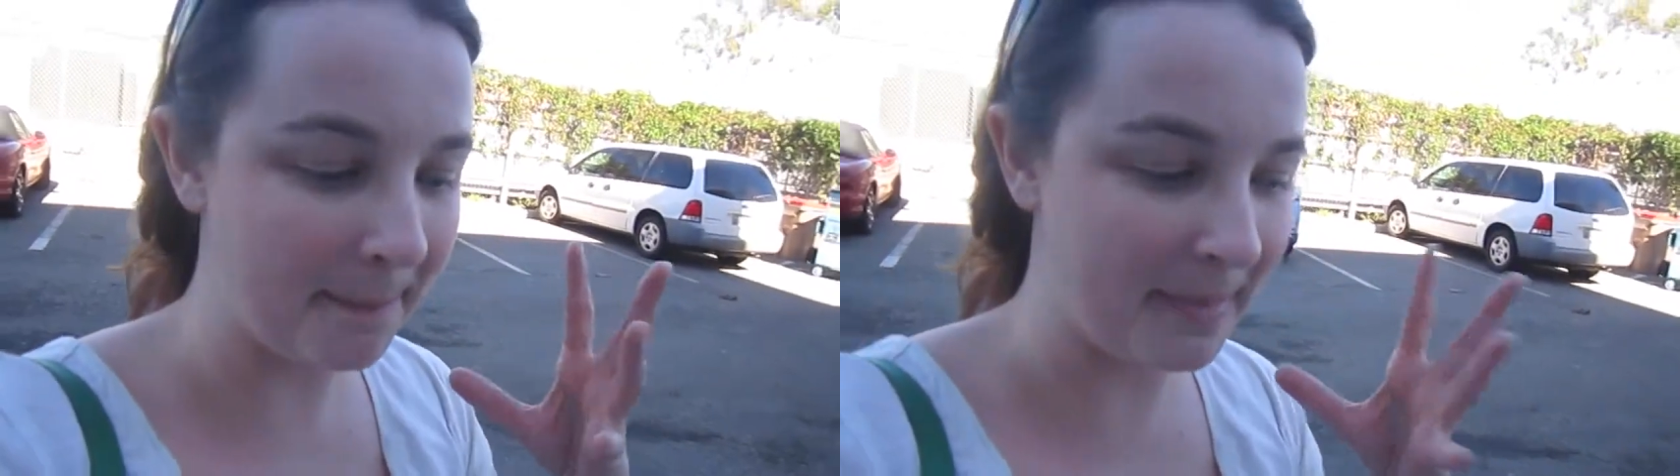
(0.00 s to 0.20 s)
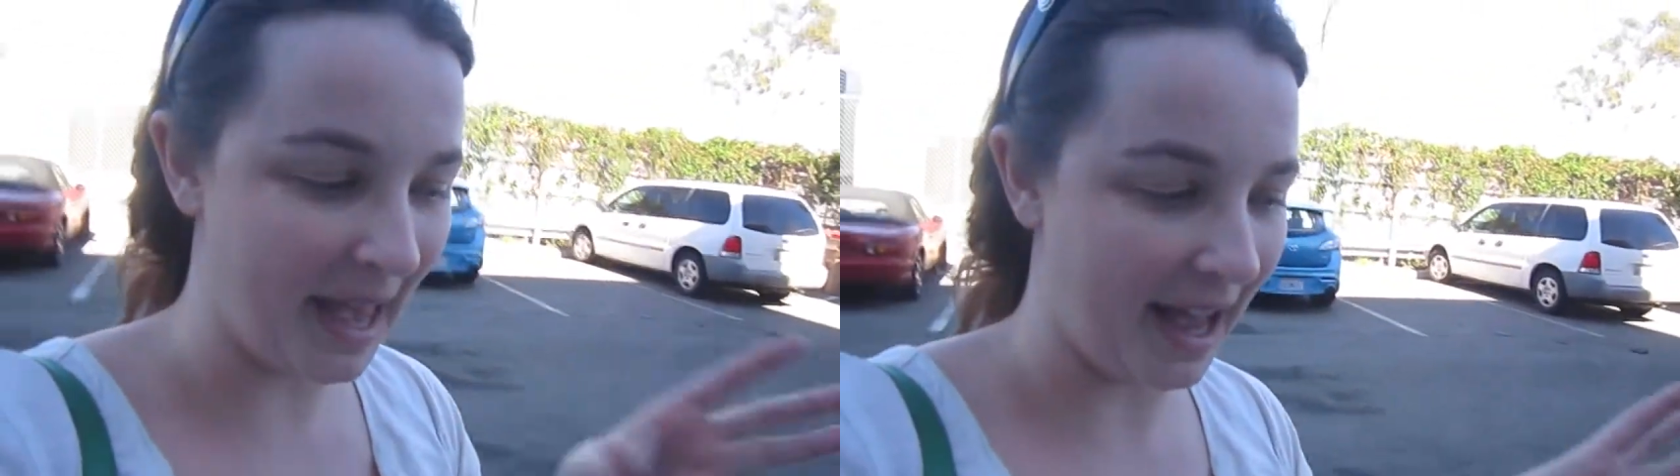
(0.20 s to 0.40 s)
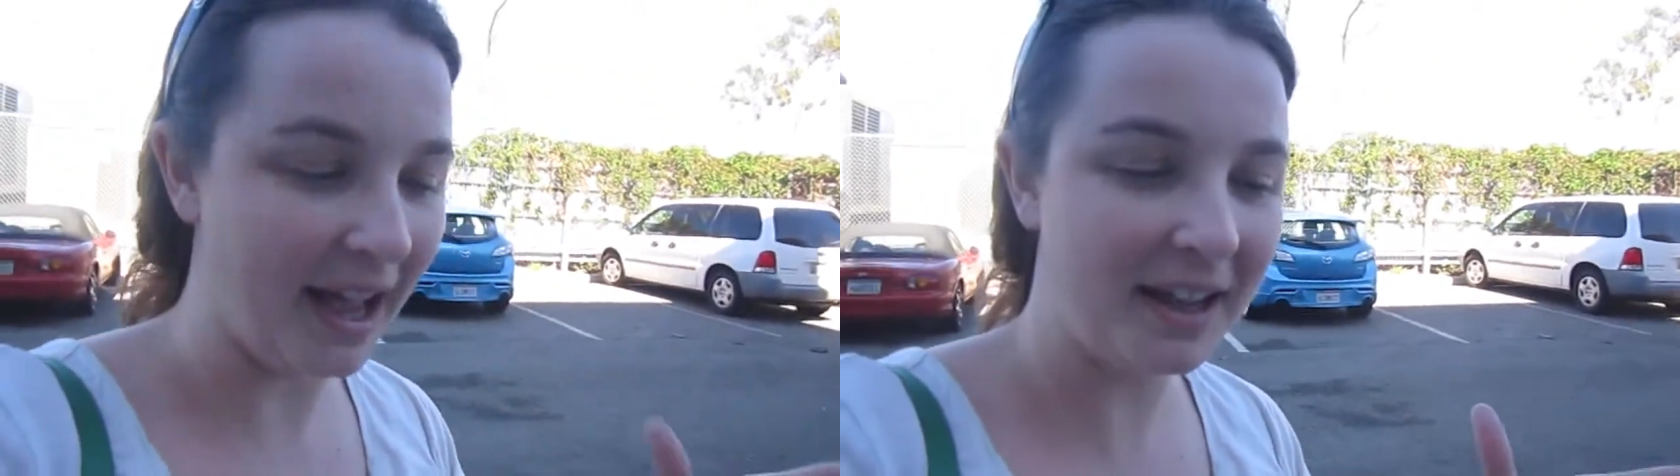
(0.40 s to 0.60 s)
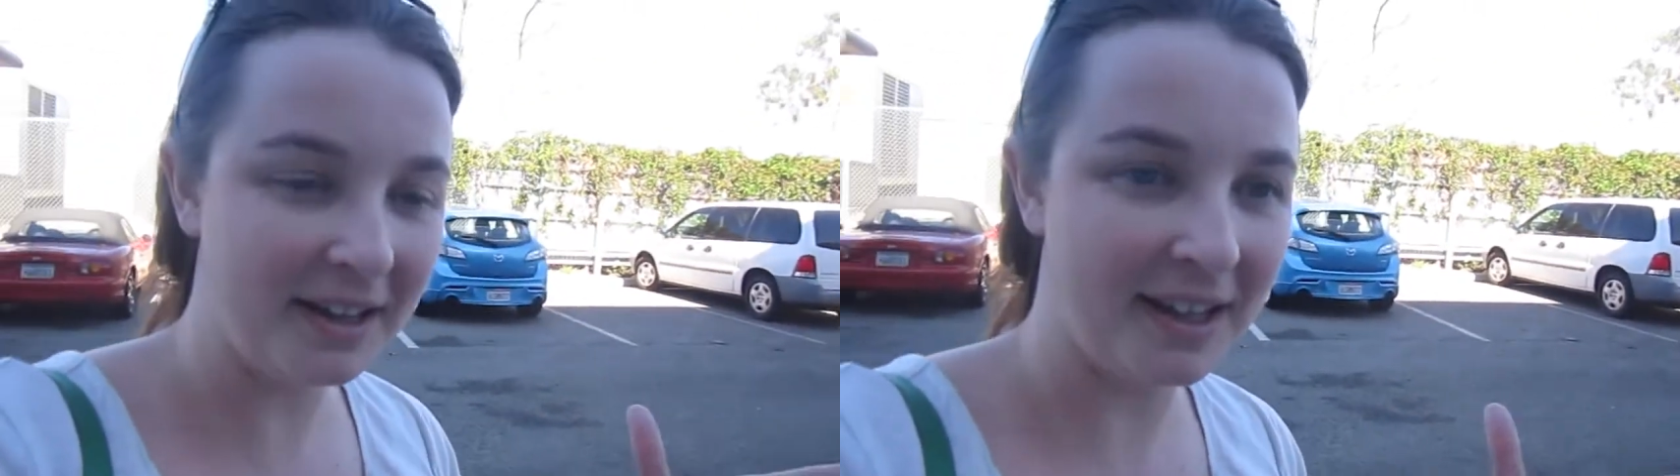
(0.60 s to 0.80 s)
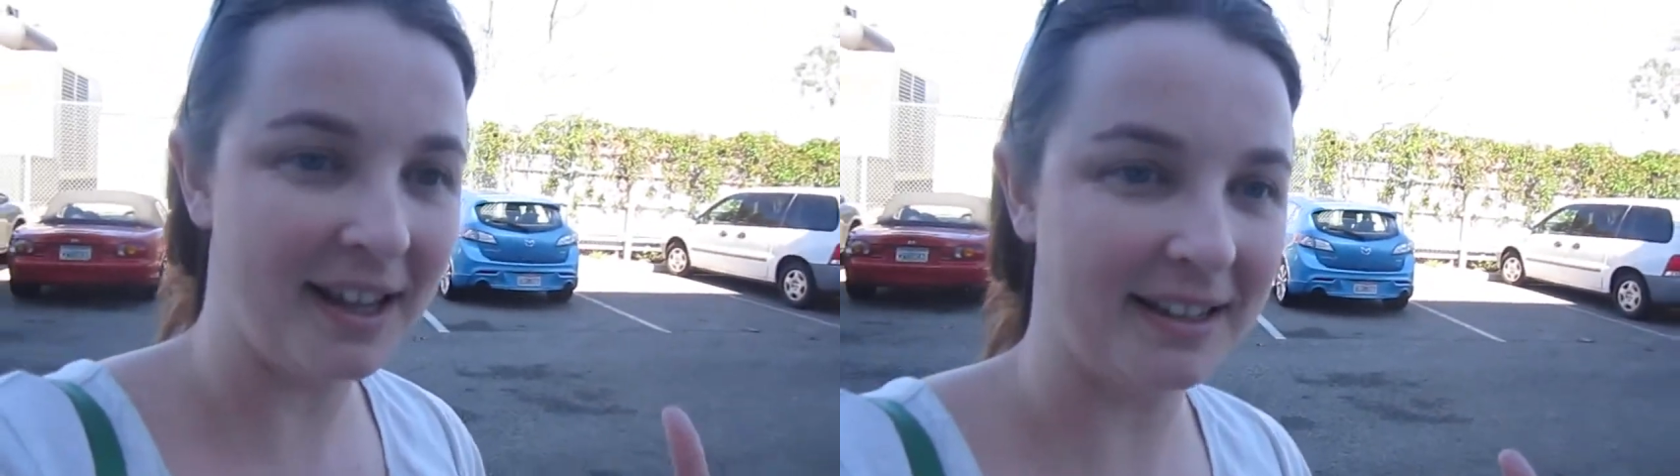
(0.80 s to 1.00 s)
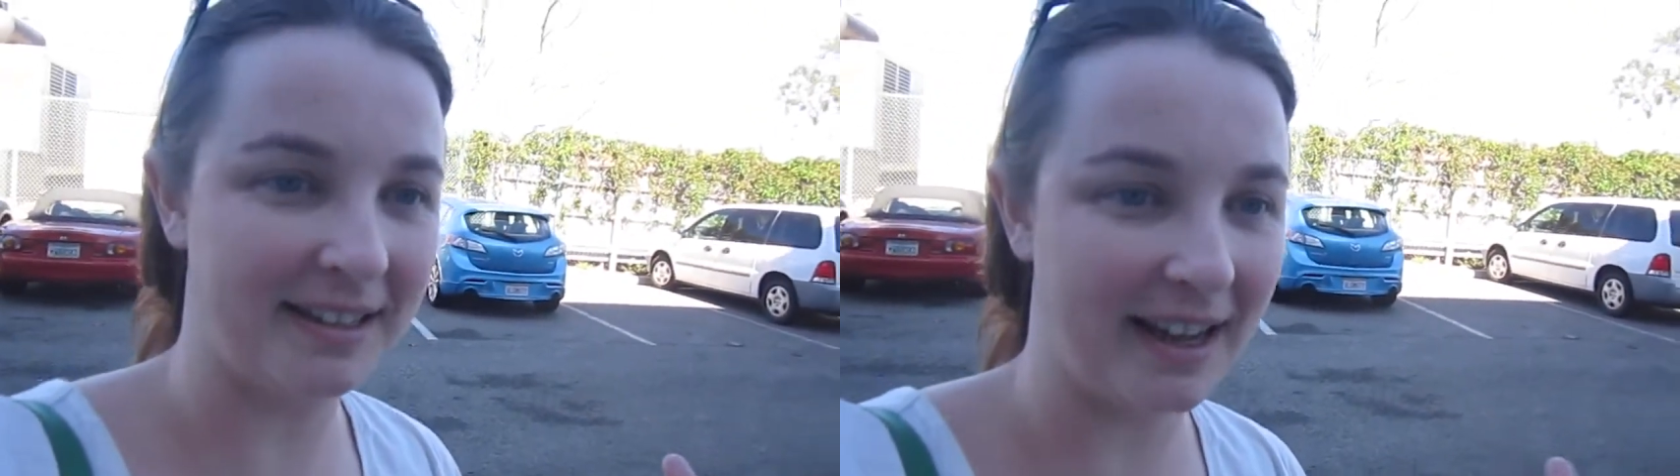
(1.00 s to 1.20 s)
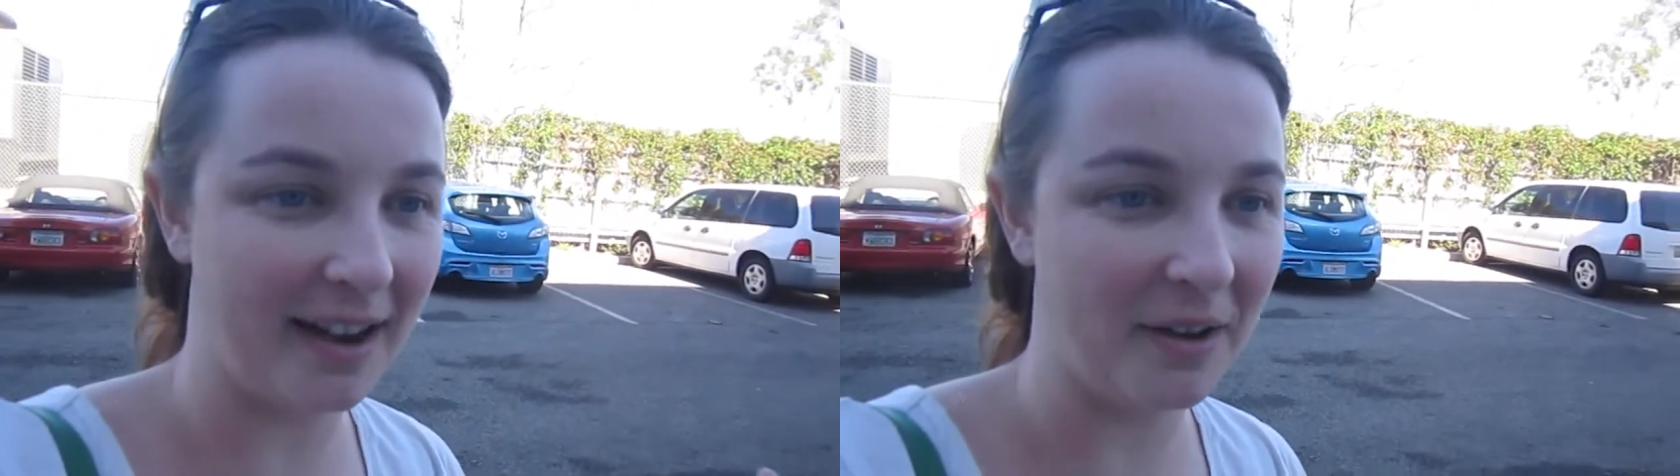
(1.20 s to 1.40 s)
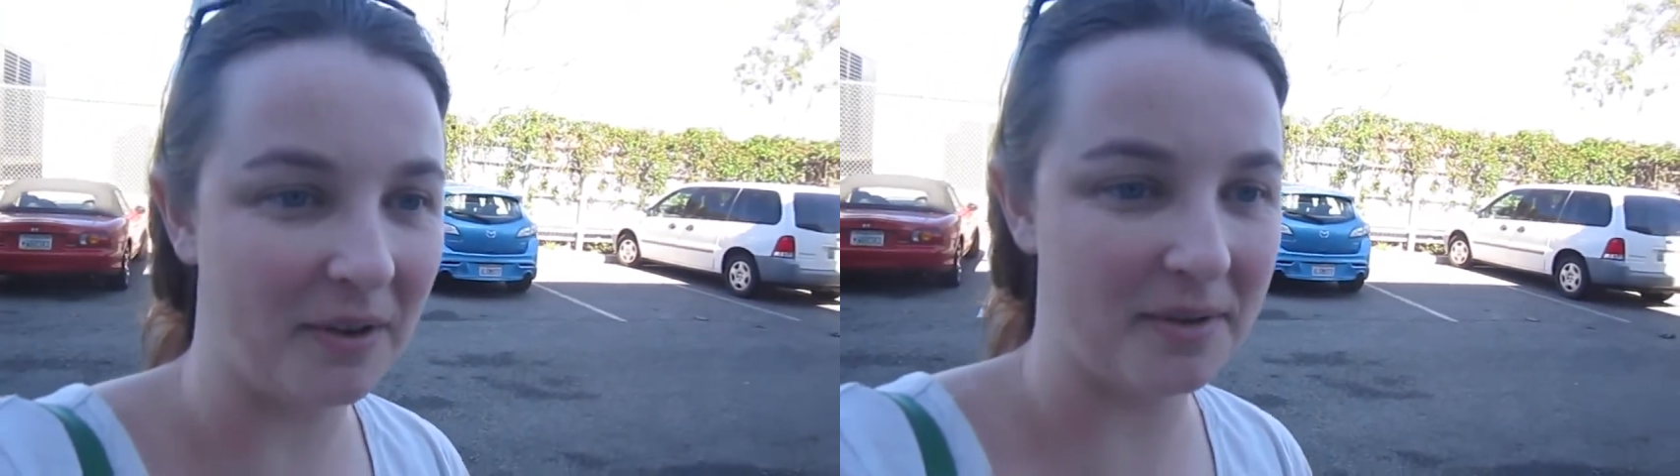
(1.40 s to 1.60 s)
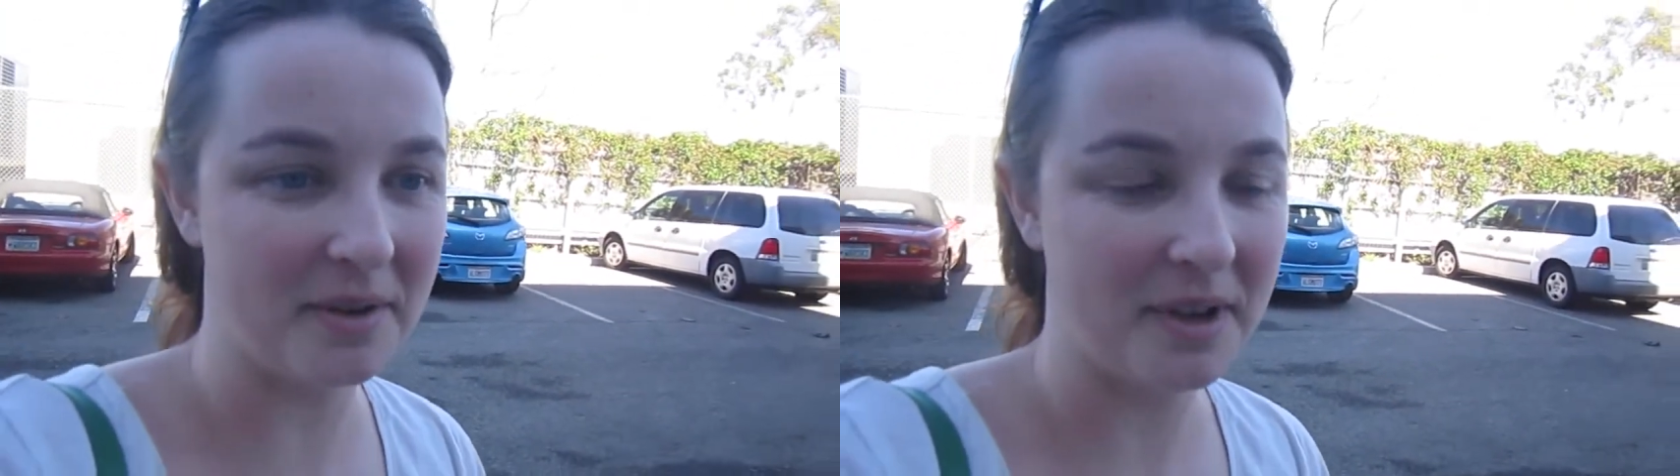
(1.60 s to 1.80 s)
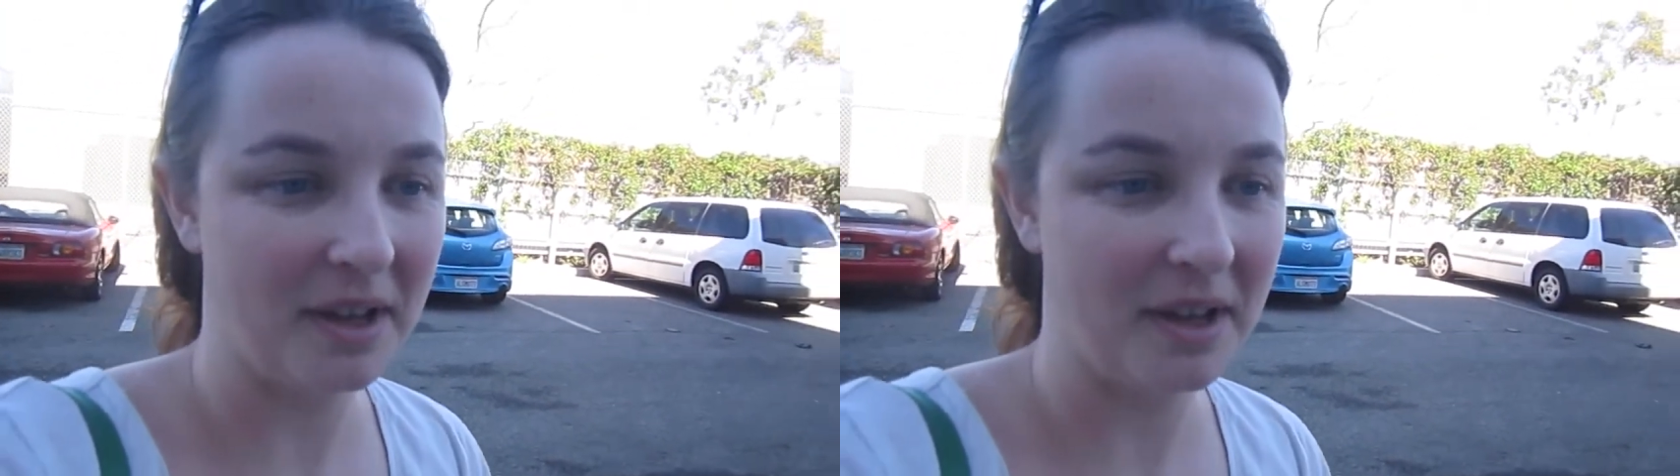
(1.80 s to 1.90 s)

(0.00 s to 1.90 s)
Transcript: bad now